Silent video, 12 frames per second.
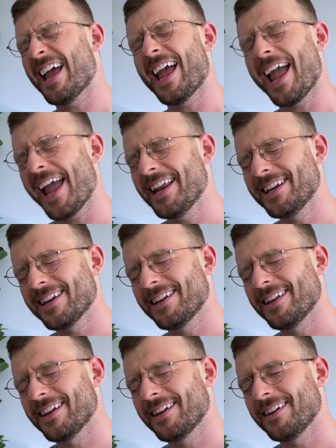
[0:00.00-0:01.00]
And
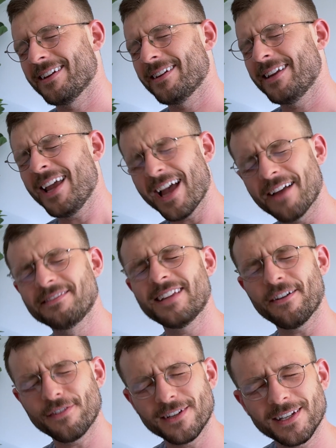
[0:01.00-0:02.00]
yeah,
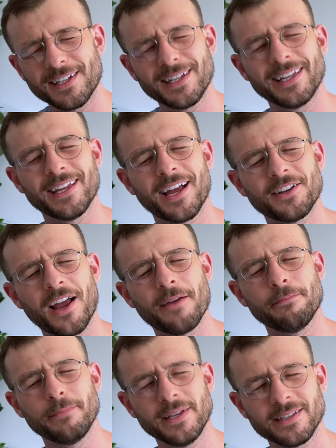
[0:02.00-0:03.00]
I
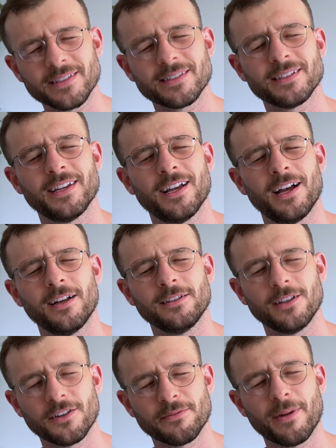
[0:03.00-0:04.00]
miss a
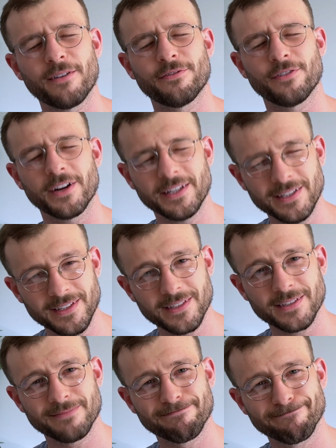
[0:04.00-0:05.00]
lot of my
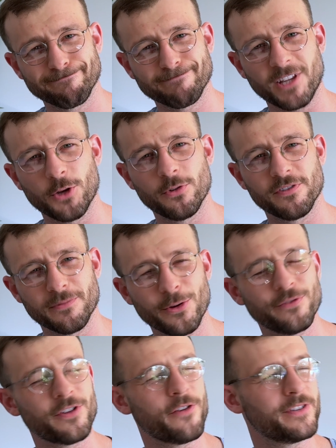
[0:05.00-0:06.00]
friends who have
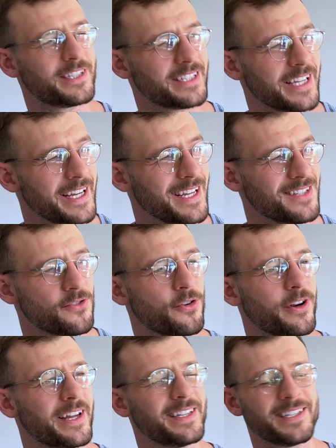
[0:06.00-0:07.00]
moved overseas or are
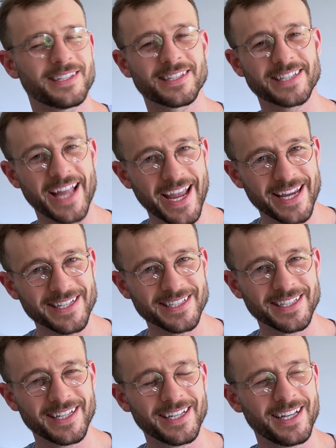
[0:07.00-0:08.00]
interstate.
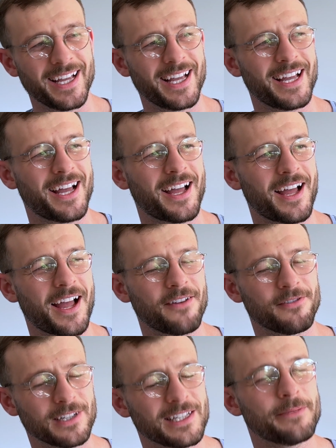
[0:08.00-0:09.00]
I
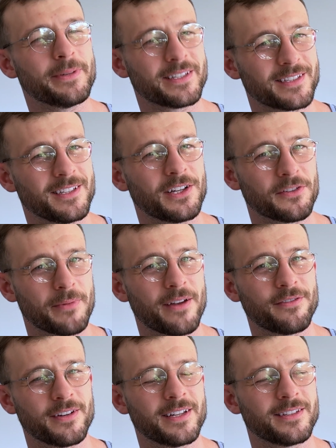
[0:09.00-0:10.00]
really miss a lot of my
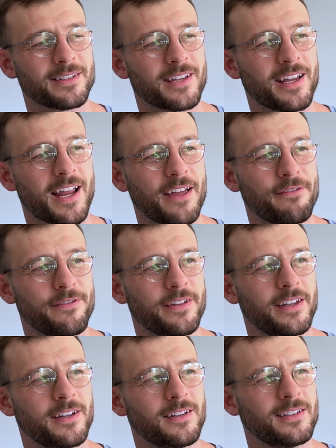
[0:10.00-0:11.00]
friends, and I
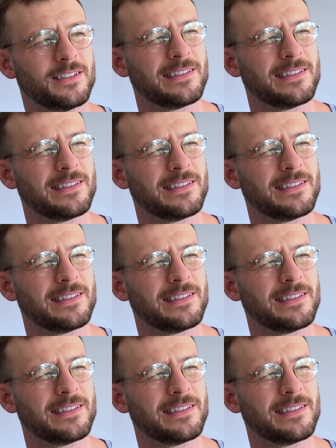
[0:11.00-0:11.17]
feel